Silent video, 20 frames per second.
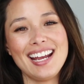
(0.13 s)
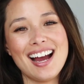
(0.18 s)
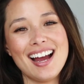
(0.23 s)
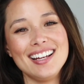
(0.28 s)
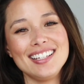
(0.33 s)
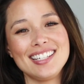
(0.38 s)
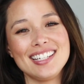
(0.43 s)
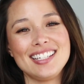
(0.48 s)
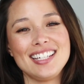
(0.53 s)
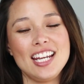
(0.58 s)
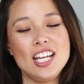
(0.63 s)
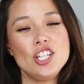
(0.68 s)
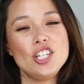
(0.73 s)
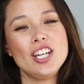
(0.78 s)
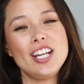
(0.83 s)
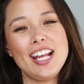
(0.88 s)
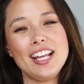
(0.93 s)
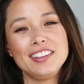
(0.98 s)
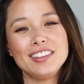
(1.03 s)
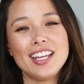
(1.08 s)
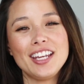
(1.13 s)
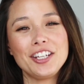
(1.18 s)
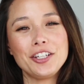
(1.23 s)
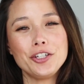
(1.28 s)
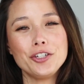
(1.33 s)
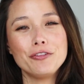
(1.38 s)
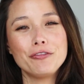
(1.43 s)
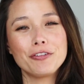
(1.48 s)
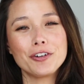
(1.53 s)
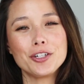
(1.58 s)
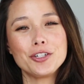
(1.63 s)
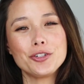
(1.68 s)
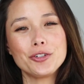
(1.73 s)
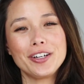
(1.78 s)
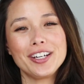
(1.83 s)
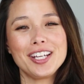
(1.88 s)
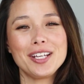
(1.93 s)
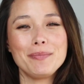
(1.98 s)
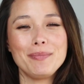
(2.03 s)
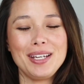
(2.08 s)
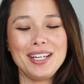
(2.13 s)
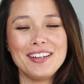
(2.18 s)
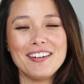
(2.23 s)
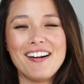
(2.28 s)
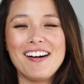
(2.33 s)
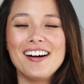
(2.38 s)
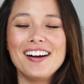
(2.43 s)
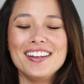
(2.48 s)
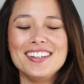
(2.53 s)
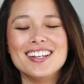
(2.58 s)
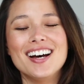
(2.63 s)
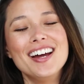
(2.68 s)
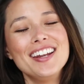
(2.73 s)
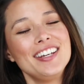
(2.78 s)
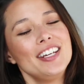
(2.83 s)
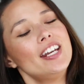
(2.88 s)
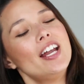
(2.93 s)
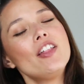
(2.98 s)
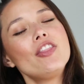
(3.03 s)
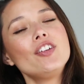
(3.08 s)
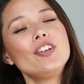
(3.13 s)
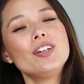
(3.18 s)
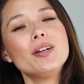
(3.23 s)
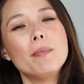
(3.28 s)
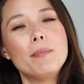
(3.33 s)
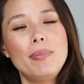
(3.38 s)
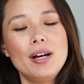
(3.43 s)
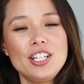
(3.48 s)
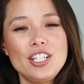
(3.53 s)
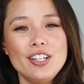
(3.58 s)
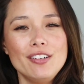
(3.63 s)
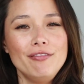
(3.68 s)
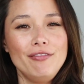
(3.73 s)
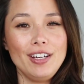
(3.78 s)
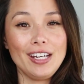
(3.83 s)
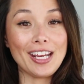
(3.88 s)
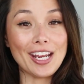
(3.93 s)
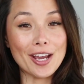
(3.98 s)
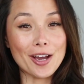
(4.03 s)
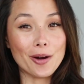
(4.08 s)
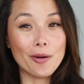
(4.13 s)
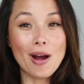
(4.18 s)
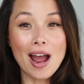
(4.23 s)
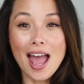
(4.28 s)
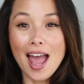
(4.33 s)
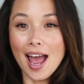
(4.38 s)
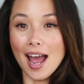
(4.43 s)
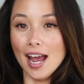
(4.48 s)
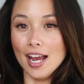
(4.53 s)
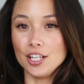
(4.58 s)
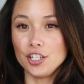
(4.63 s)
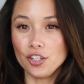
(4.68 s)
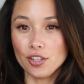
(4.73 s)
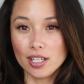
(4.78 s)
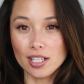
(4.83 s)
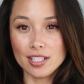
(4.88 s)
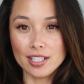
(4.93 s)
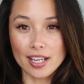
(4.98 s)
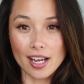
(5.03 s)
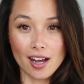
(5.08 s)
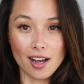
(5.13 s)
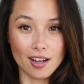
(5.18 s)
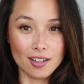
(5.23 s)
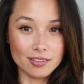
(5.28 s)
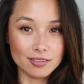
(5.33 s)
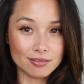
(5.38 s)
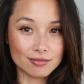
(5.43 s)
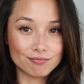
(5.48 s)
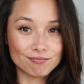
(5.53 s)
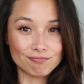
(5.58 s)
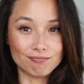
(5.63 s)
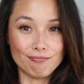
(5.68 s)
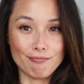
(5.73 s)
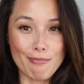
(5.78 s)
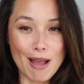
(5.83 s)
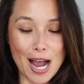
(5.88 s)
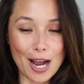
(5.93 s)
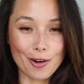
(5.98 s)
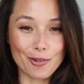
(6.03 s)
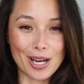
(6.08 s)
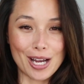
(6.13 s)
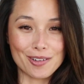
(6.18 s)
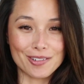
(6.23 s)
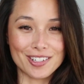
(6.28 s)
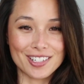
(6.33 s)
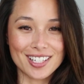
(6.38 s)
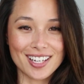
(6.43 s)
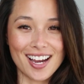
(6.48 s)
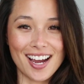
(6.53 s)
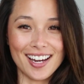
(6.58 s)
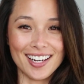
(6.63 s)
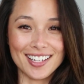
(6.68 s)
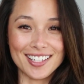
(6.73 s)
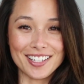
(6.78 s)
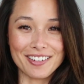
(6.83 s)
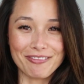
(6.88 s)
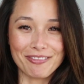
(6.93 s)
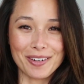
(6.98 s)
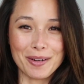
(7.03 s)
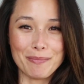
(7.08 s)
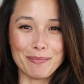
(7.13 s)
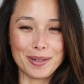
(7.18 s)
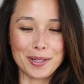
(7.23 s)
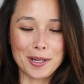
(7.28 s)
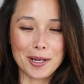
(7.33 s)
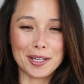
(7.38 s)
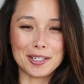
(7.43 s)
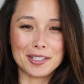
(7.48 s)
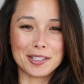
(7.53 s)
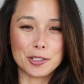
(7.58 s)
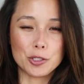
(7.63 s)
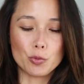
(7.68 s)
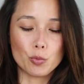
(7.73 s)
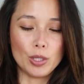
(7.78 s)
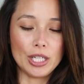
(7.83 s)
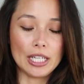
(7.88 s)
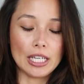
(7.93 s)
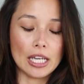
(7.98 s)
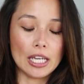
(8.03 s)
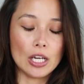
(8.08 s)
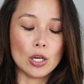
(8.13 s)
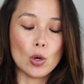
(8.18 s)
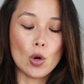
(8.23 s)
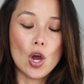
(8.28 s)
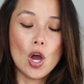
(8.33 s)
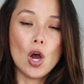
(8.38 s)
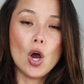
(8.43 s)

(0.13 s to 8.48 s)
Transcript: guys, it's Asia Dane. Thank you for joining me on another budget video. As you can tell, background is kind of different because this weekend